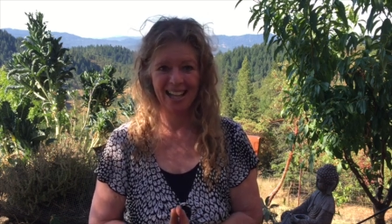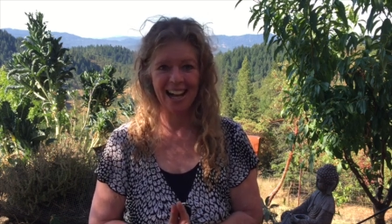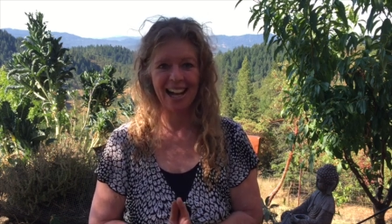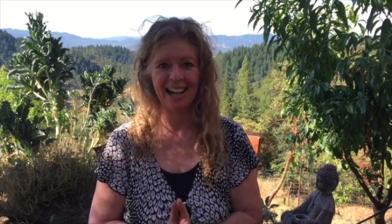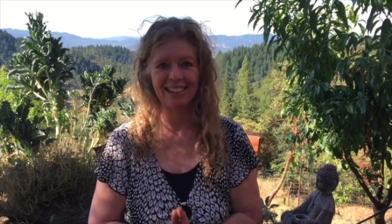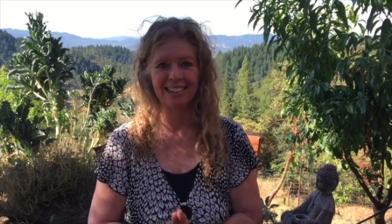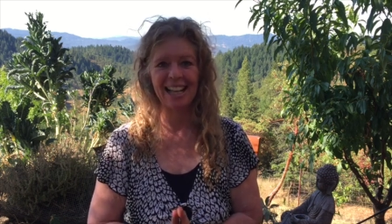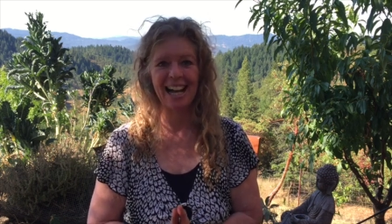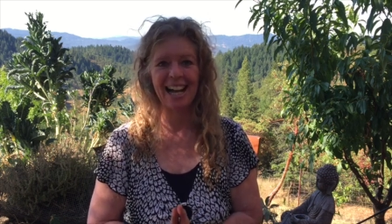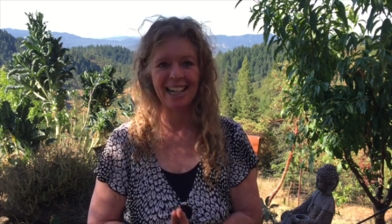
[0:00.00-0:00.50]

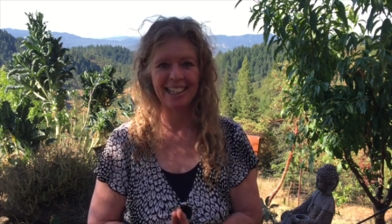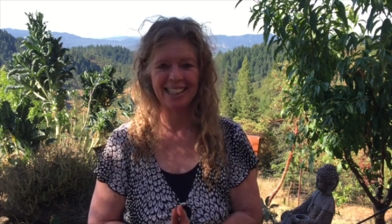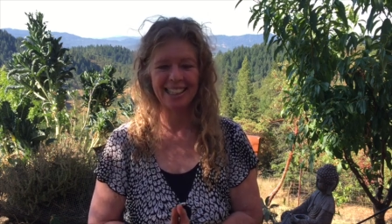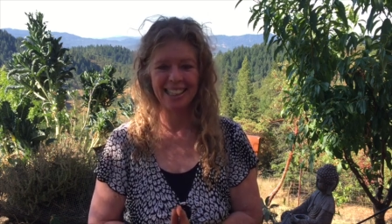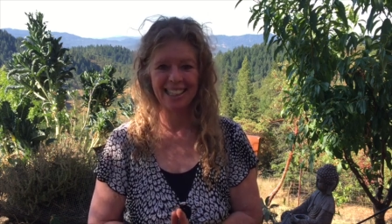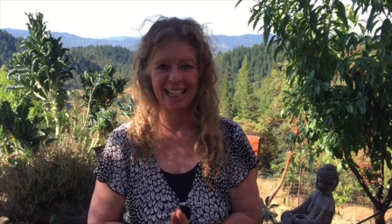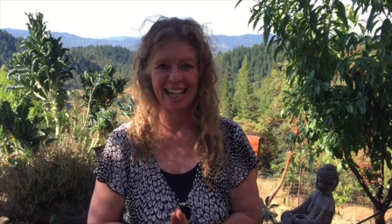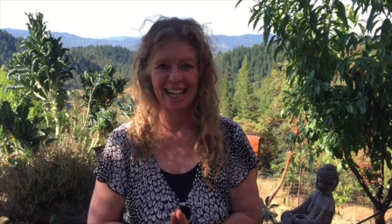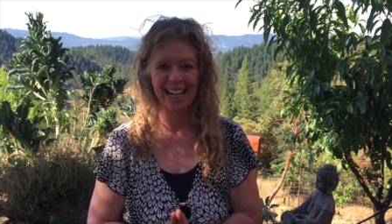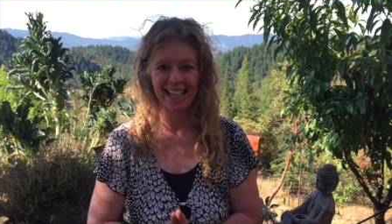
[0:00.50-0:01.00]

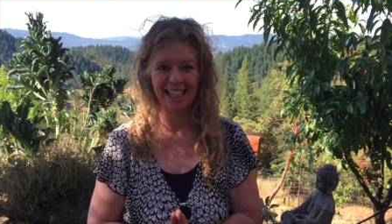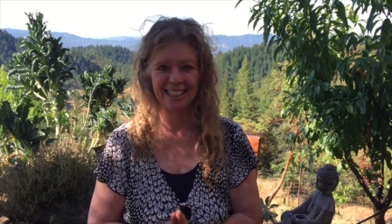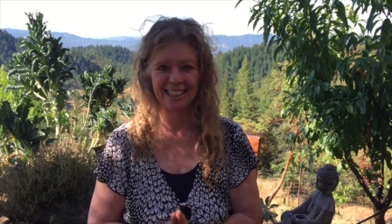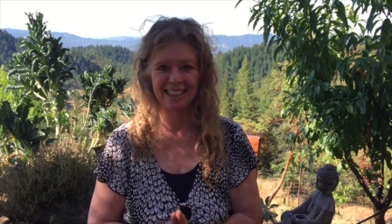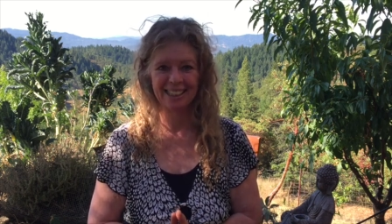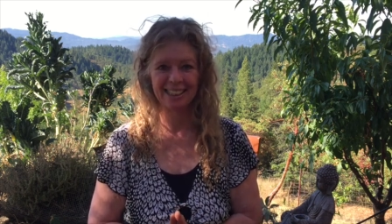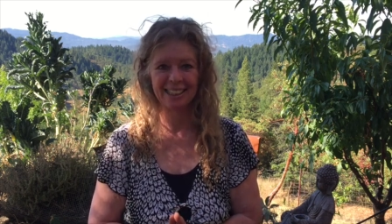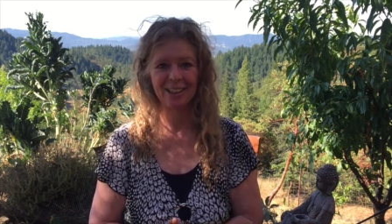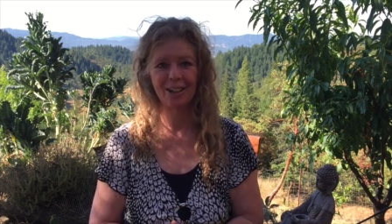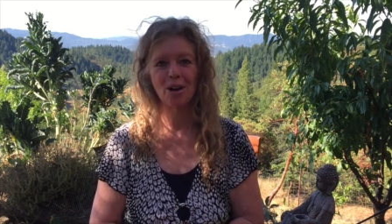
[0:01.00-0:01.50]
aligning
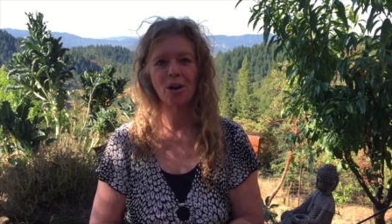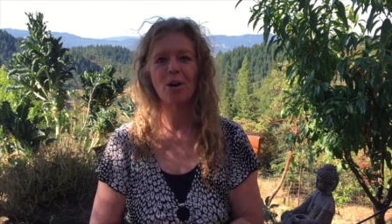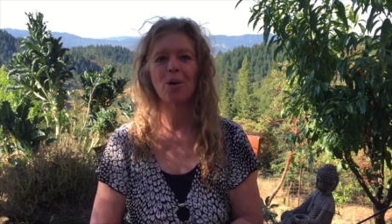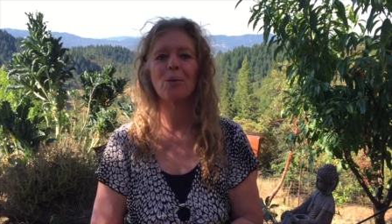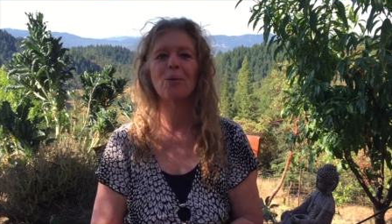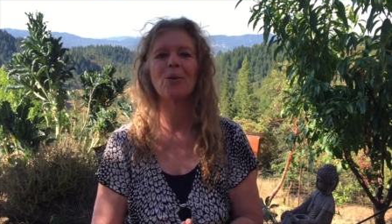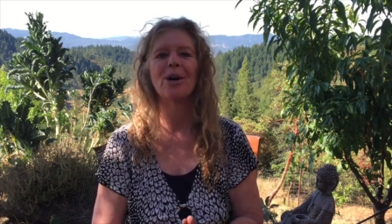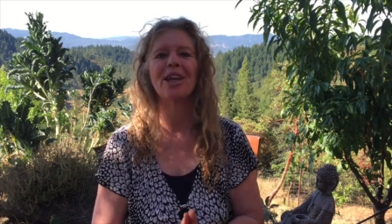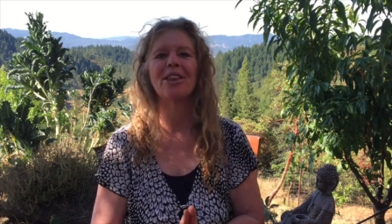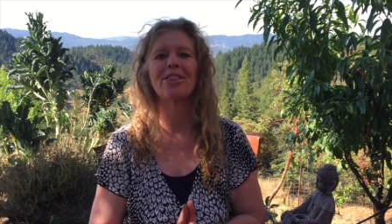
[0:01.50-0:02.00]
us
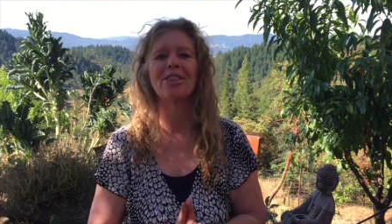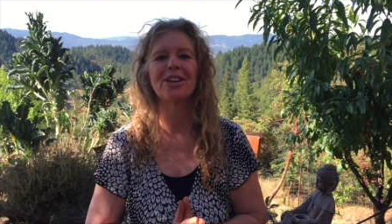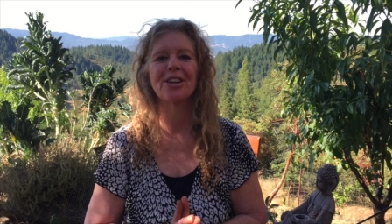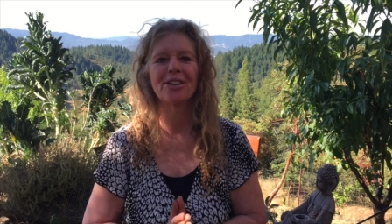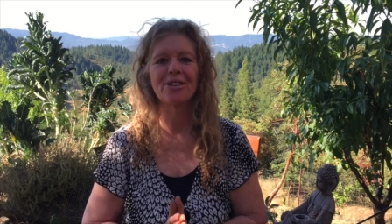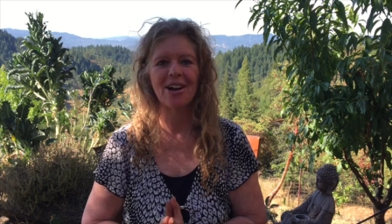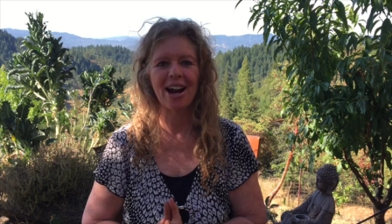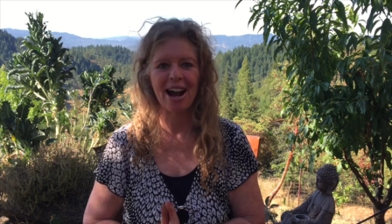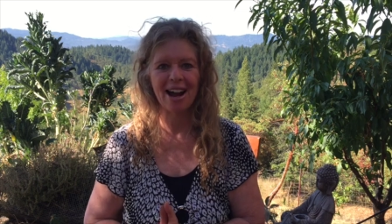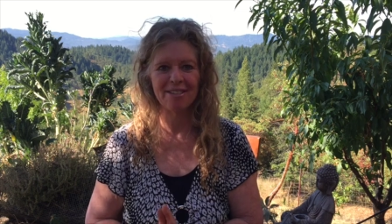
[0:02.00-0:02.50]
with the
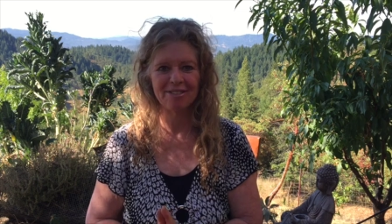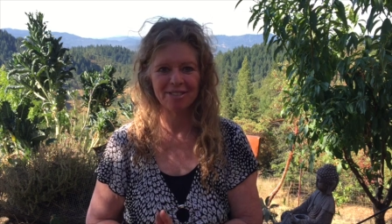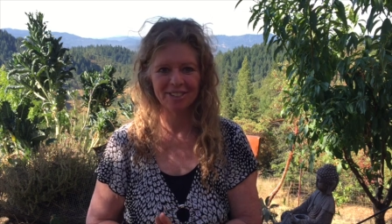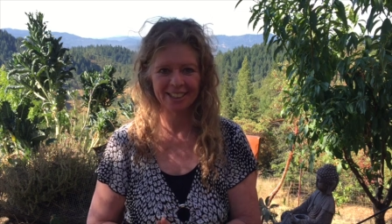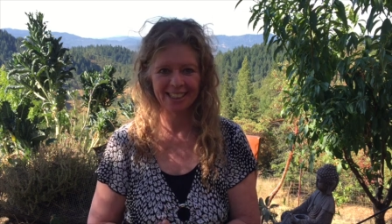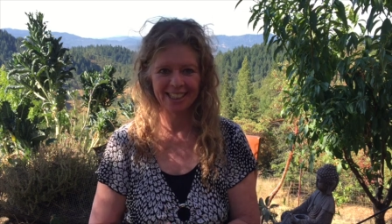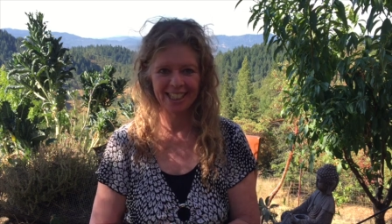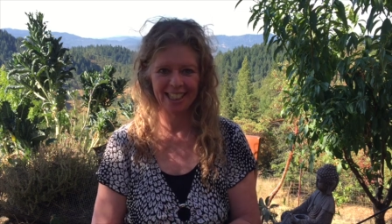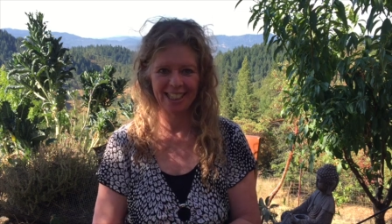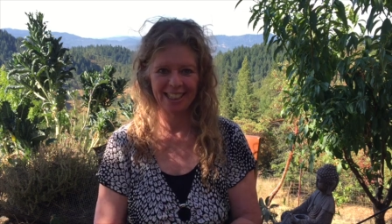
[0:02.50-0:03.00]

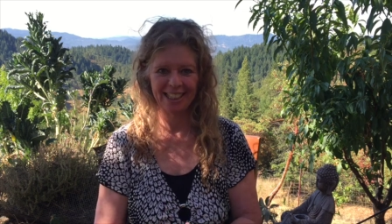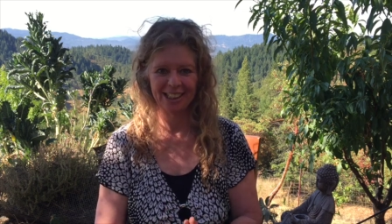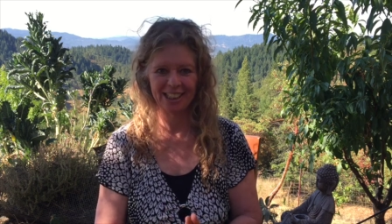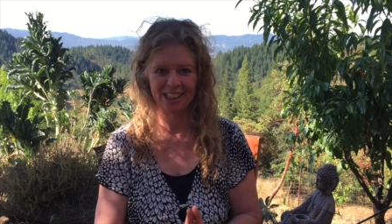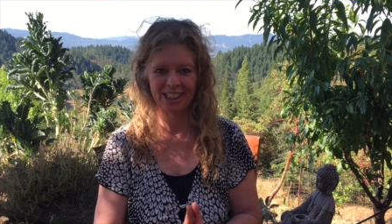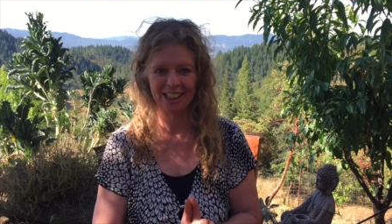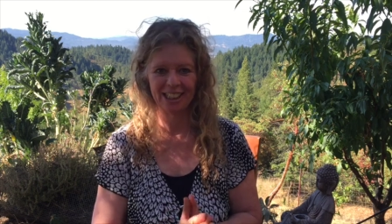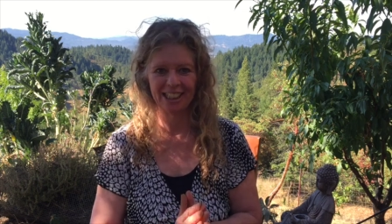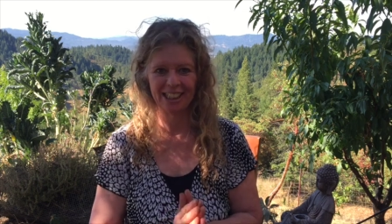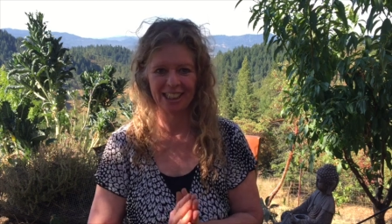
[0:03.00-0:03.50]

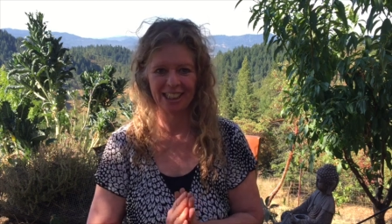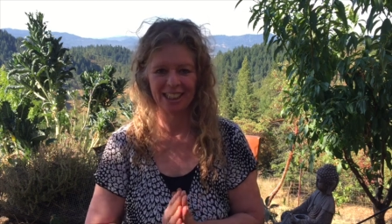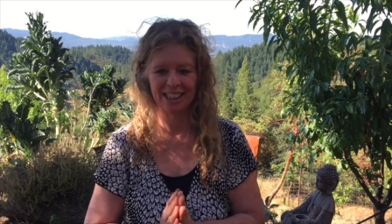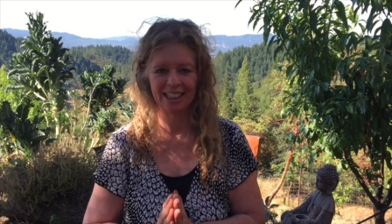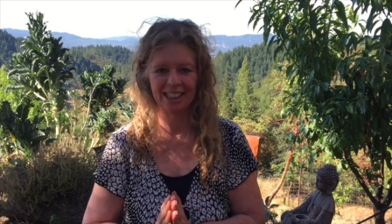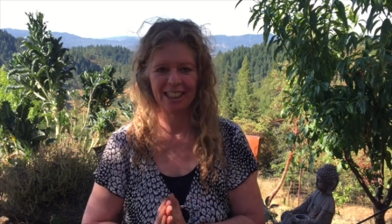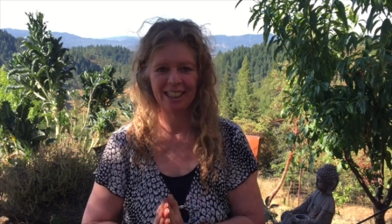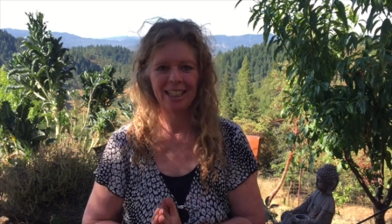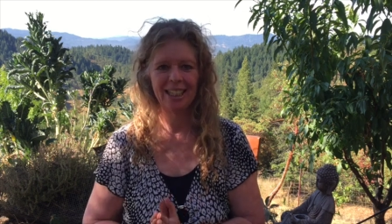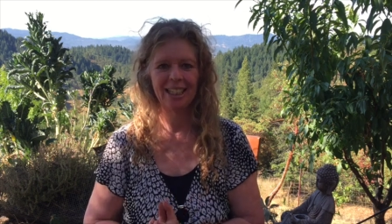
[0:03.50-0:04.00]
gravitational